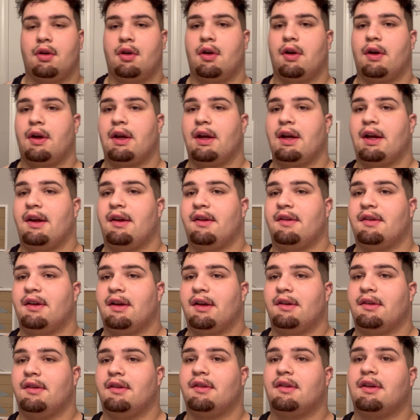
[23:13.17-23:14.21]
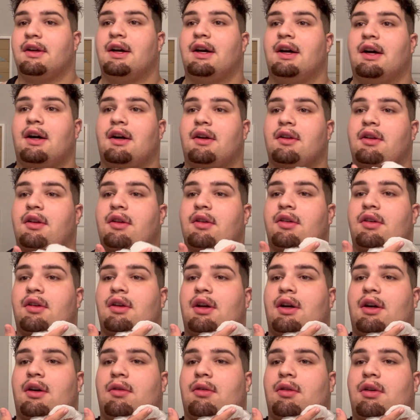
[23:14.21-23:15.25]
Alright guys, I just got out the
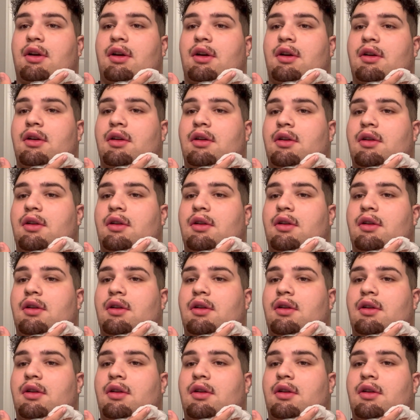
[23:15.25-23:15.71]
shower.